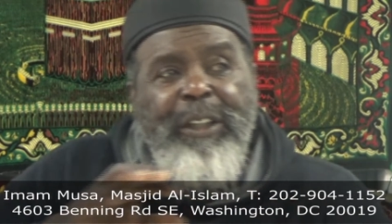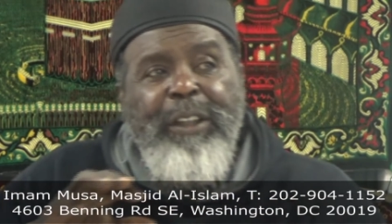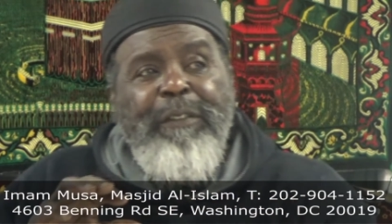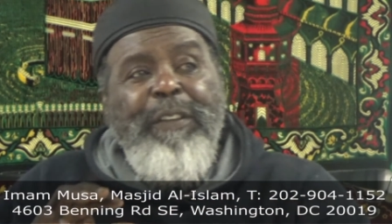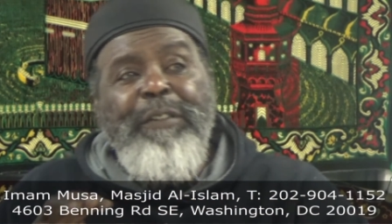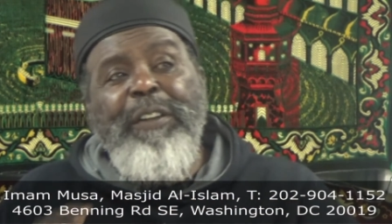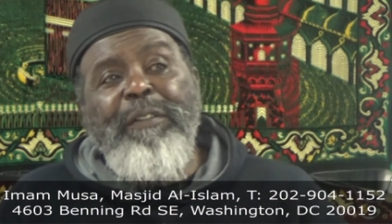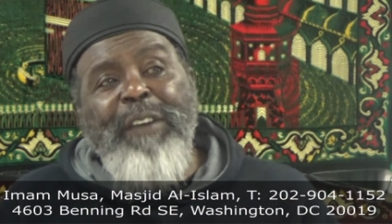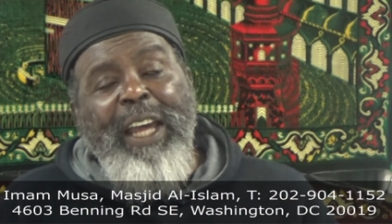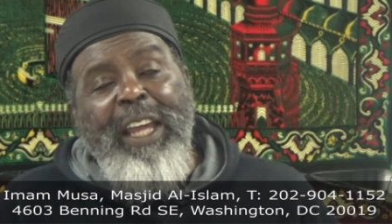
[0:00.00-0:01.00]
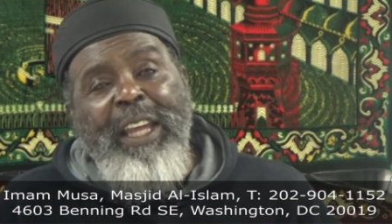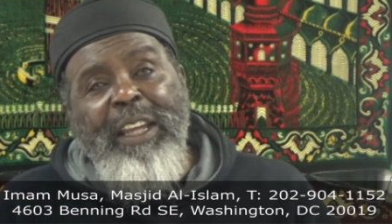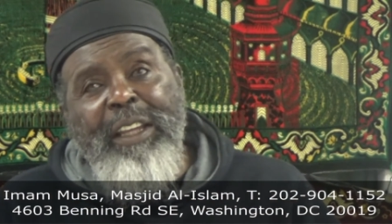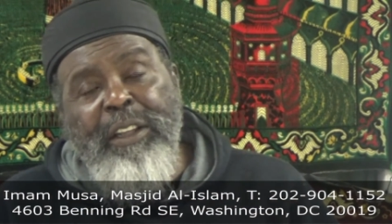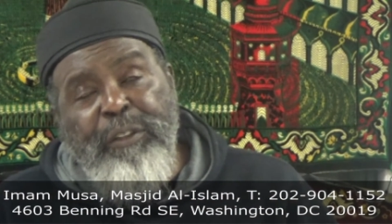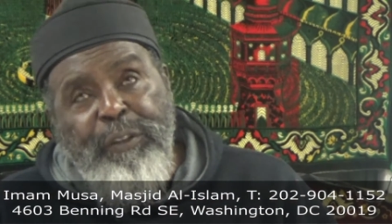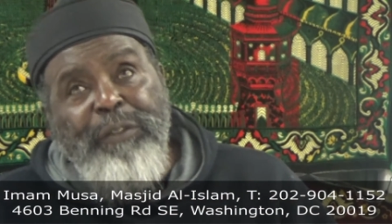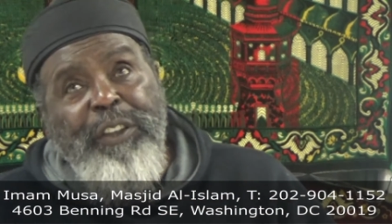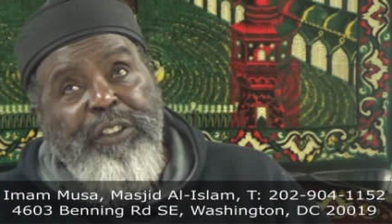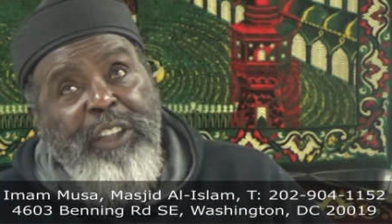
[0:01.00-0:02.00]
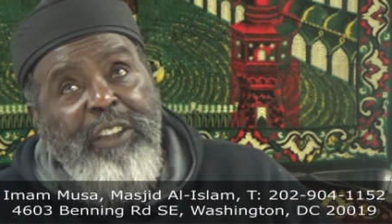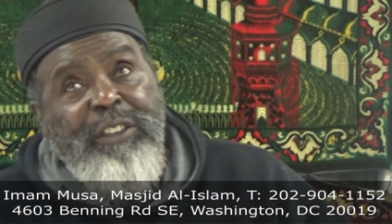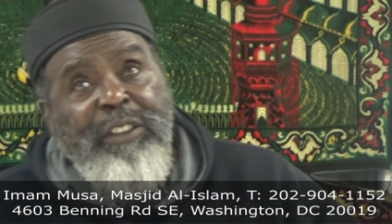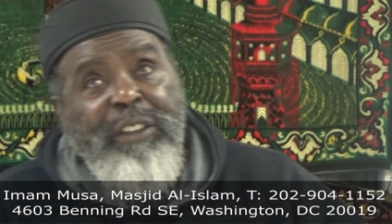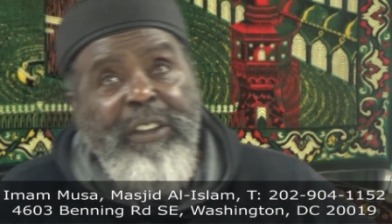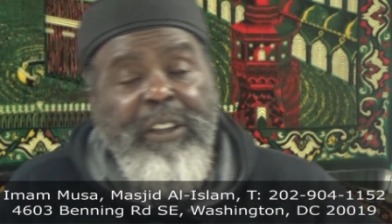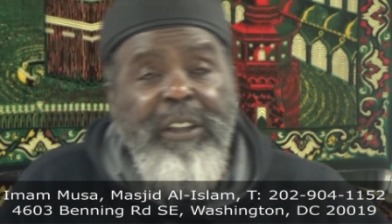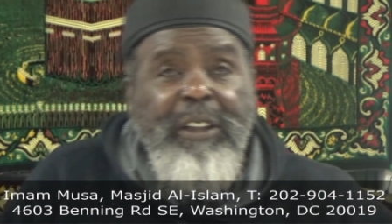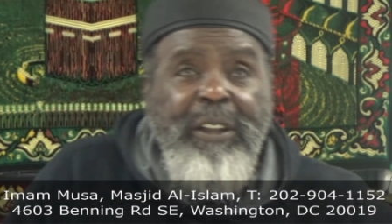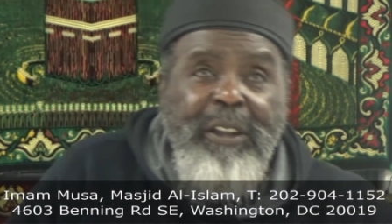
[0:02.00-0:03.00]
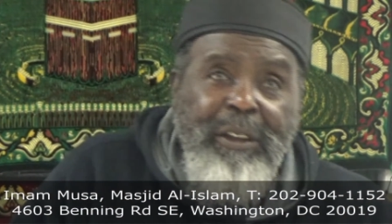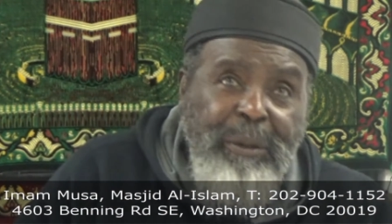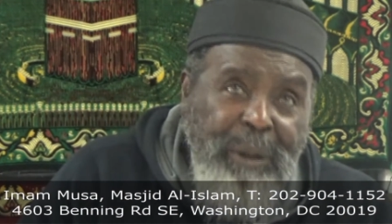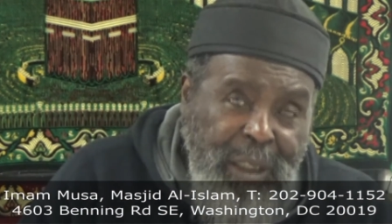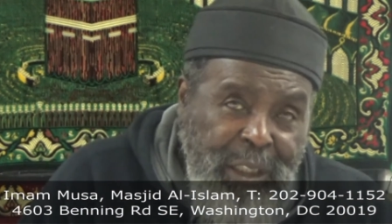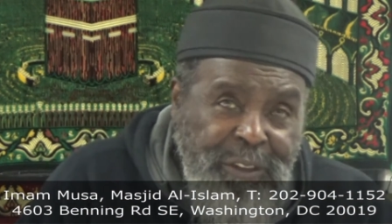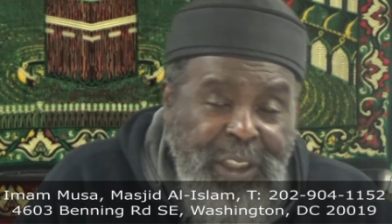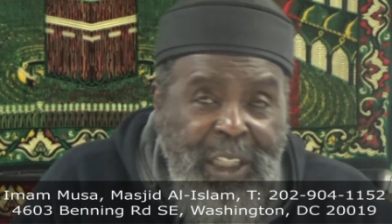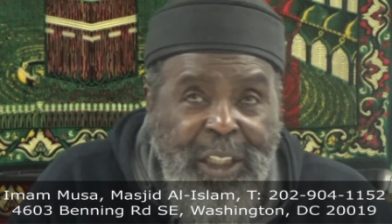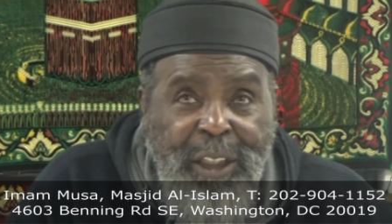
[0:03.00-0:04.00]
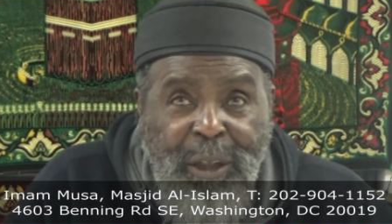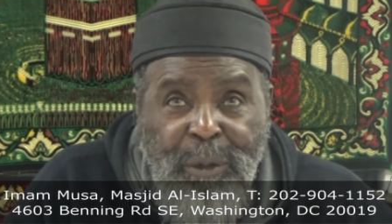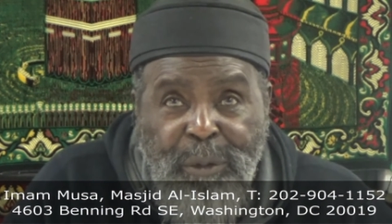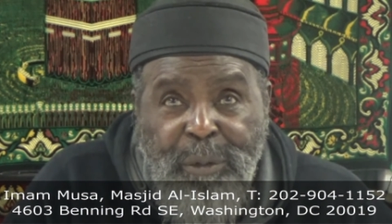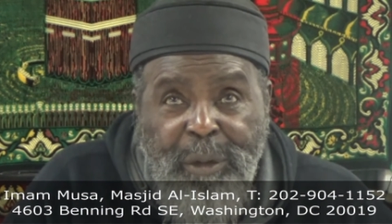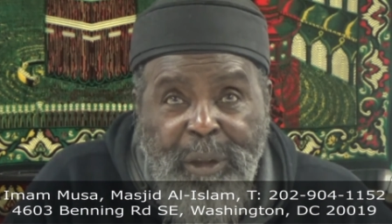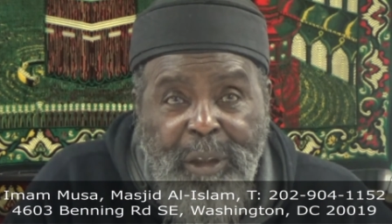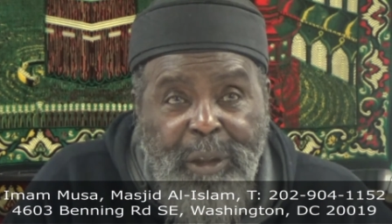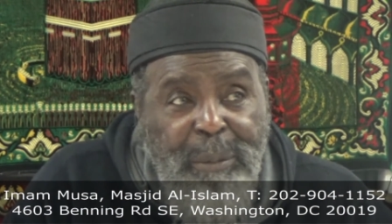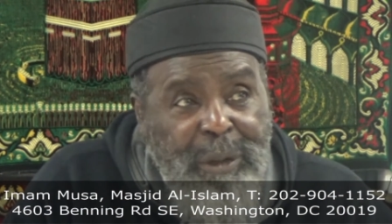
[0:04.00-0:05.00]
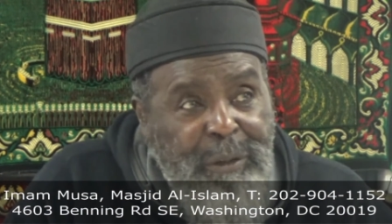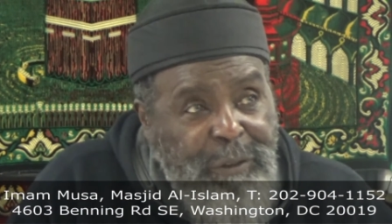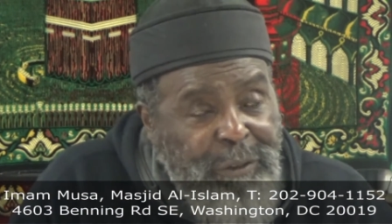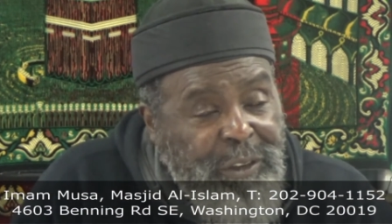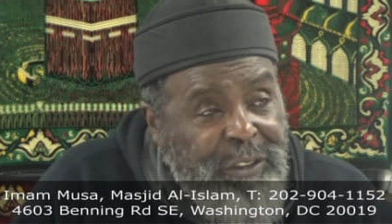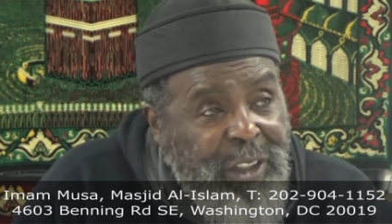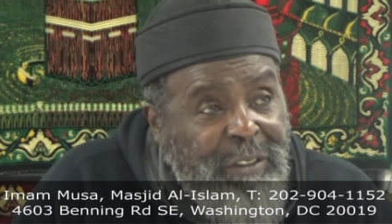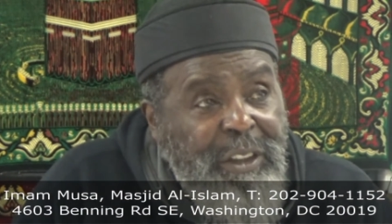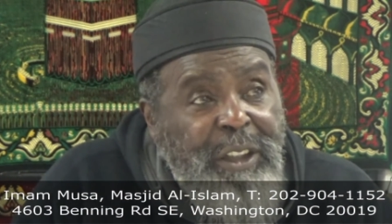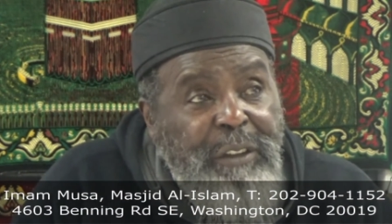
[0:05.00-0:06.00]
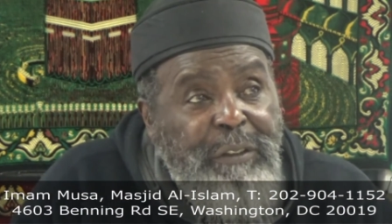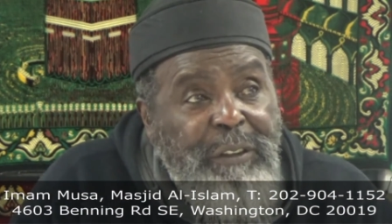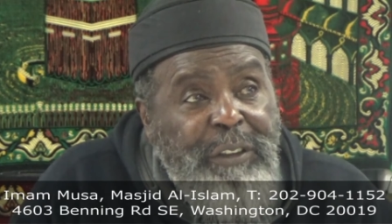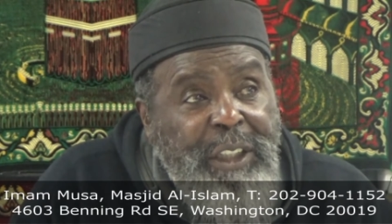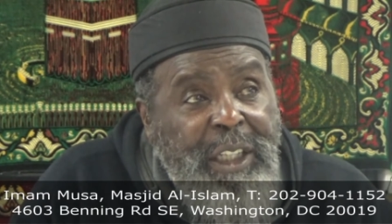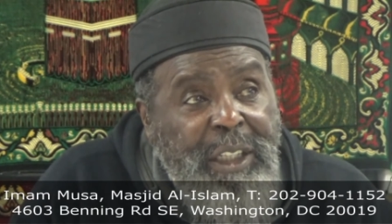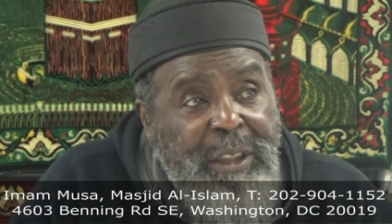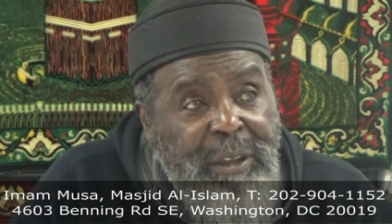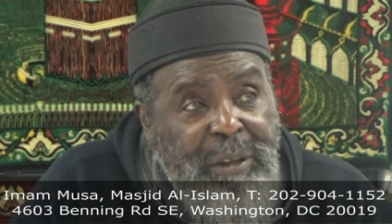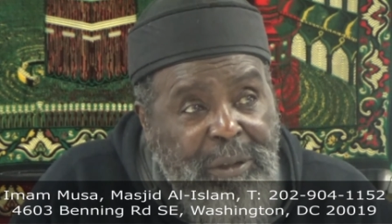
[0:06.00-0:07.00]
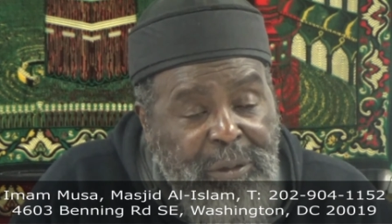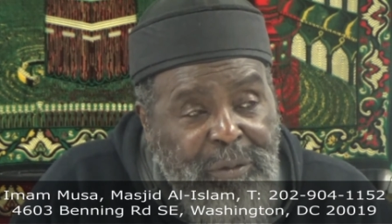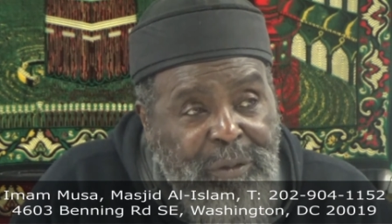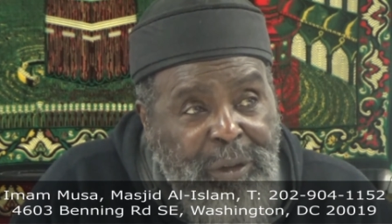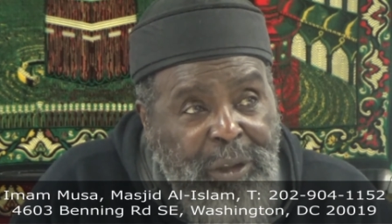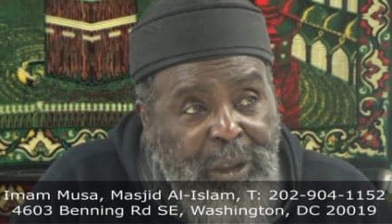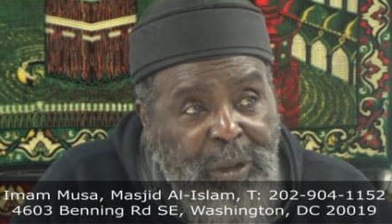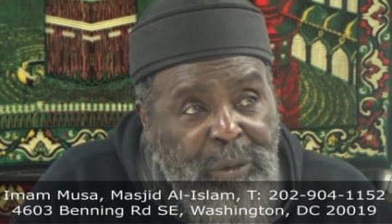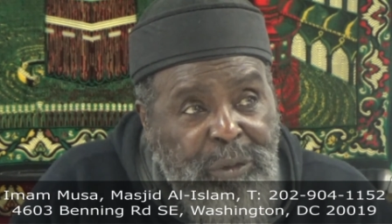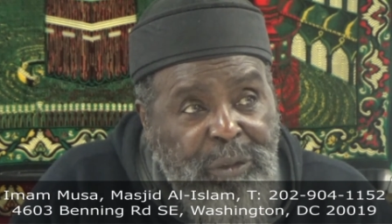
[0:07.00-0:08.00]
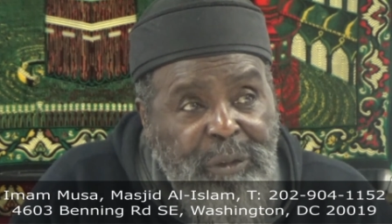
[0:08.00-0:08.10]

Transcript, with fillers: The 55, 56, well, that's kind of long. But the 57 and the 58, very close.